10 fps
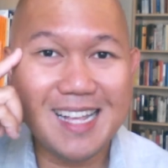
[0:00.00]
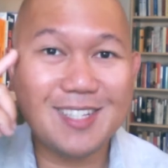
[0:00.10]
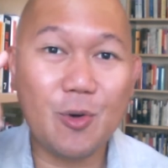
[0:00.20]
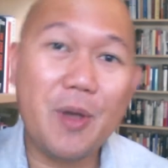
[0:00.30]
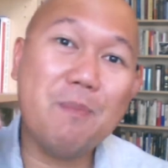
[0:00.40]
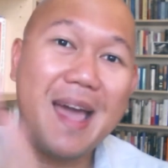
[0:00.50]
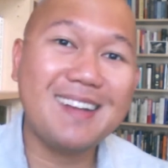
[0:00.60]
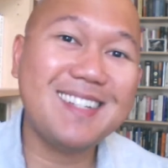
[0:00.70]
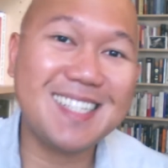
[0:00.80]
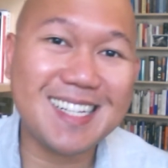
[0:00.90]
So
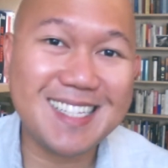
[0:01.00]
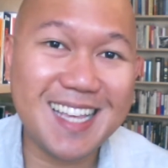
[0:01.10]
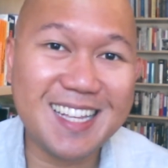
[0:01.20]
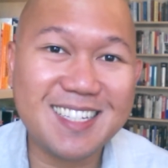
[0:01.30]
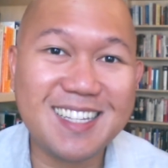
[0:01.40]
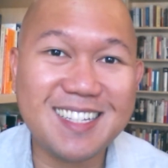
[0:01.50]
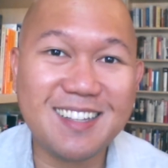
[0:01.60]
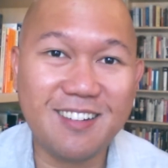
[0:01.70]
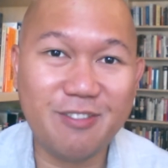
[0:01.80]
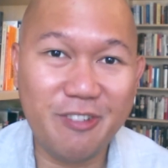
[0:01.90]
imagine success
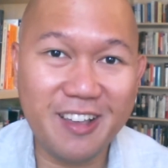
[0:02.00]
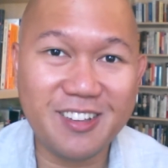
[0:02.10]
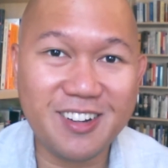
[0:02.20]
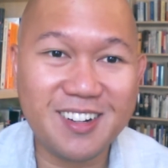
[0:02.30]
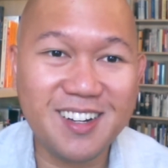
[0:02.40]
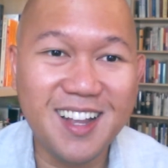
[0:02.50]
instead of failure.